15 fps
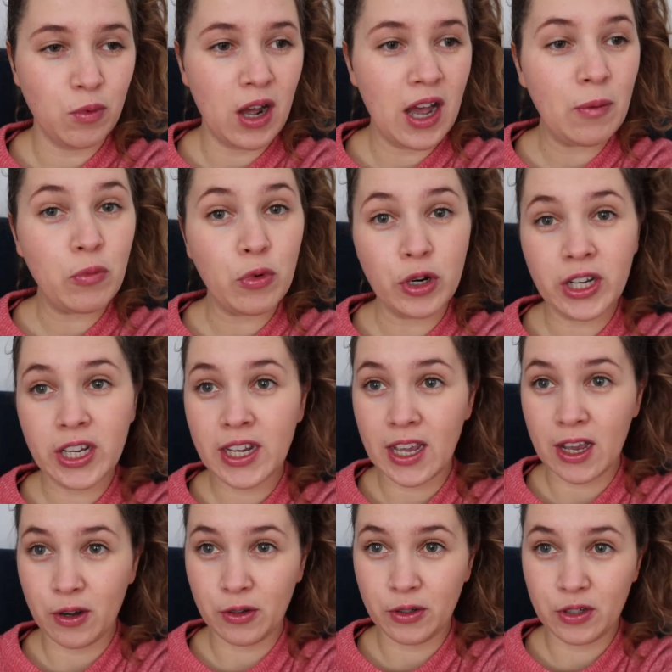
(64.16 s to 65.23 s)
well, I'm working
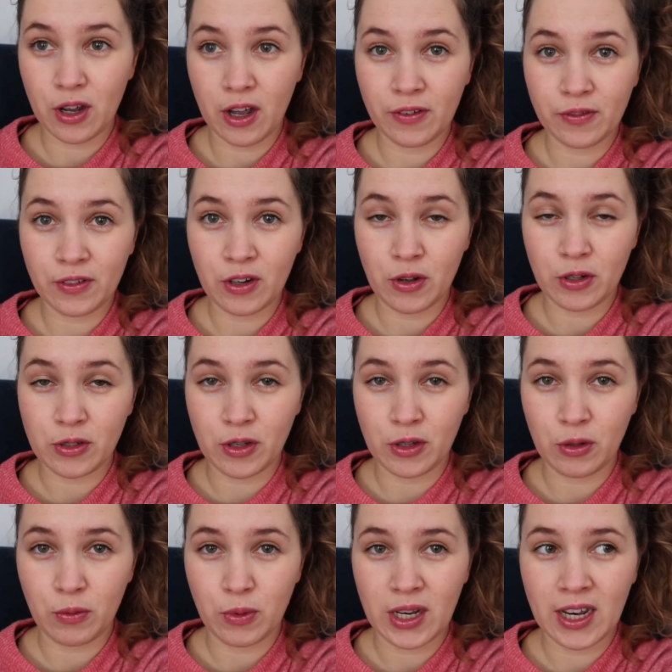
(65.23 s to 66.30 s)
out often also on
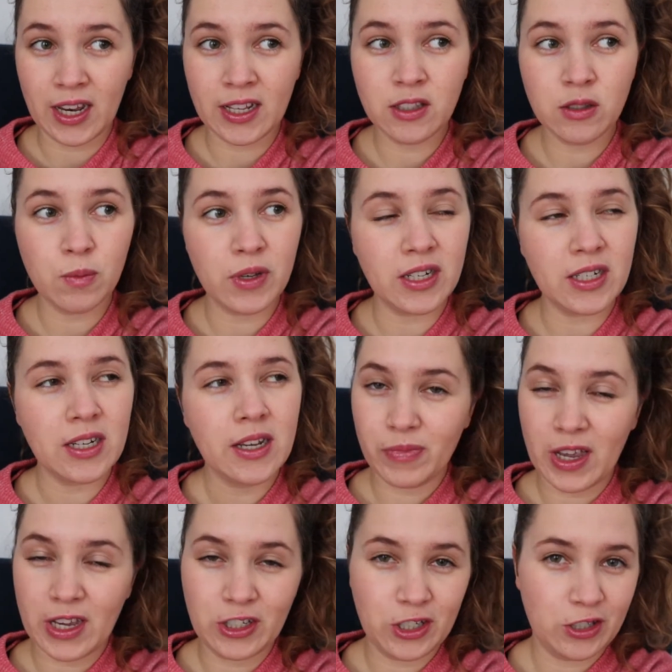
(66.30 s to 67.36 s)
the weekends, but
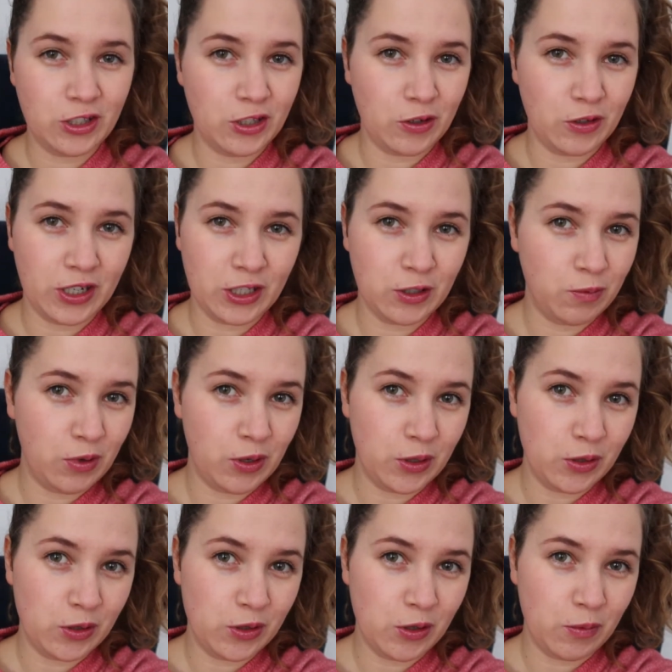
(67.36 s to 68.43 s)
I just don't
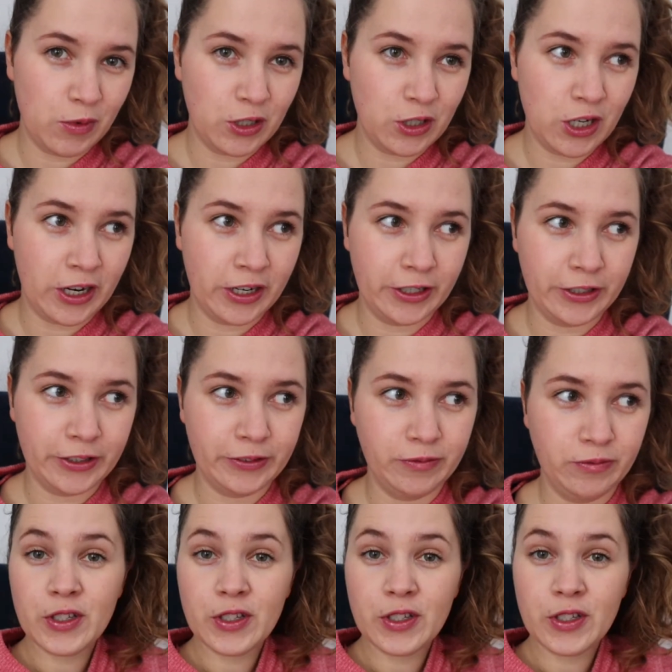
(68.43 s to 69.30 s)
experience so much hunger.